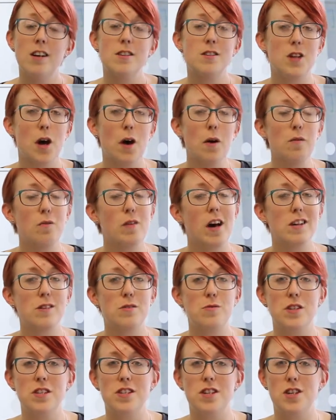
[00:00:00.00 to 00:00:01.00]
So
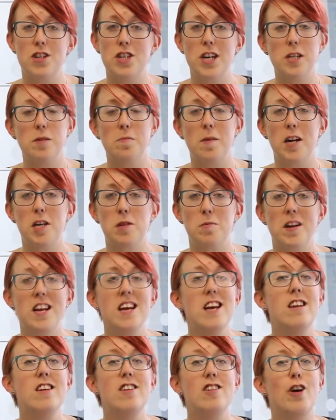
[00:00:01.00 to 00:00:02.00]
that's research data management
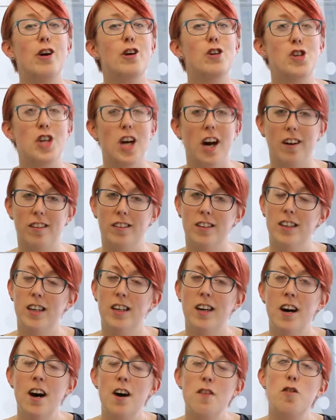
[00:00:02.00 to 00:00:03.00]
in a nutshell.
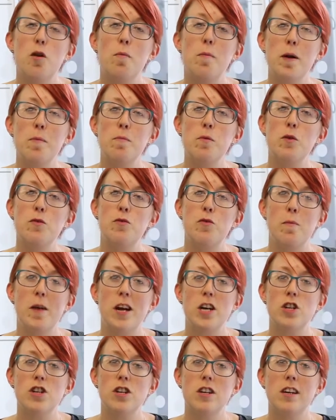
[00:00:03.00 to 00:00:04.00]
For a bit more
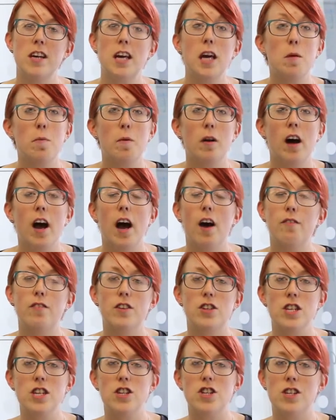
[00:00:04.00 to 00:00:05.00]
information, keep an eye out
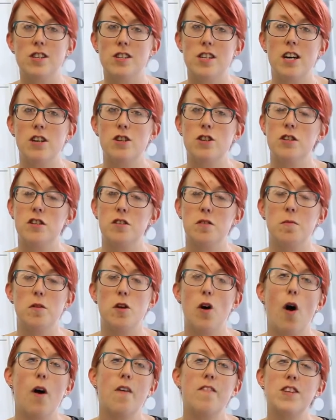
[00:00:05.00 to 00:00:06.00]
for teaching sessions from
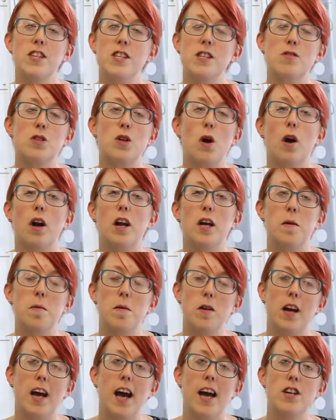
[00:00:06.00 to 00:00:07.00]
the Office of Scholarly
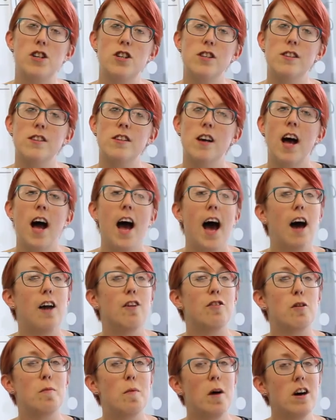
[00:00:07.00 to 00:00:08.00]
Communications
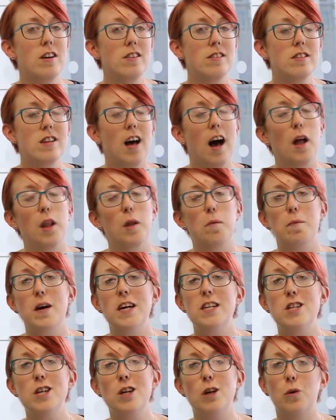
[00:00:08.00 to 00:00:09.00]
and from us at the
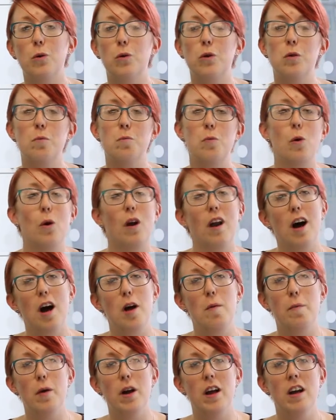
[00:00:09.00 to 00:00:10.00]
Betty and Gordon Moore
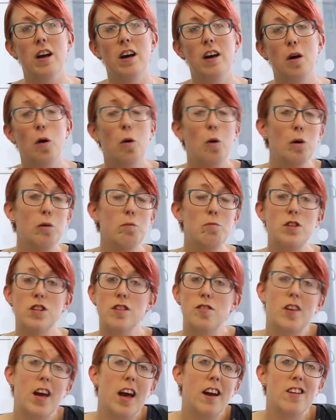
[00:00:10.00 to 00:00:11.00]
Library, or
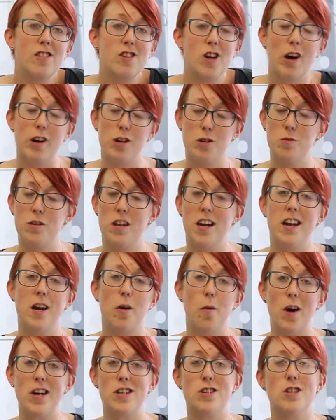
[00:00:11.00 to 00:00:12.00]
just get in touch with any
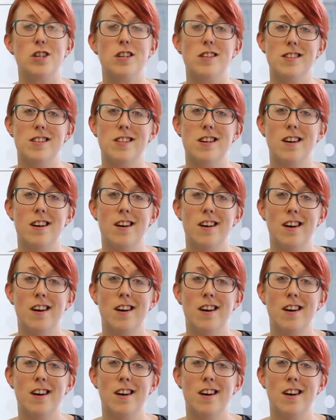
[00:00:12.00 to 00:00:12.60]
questions.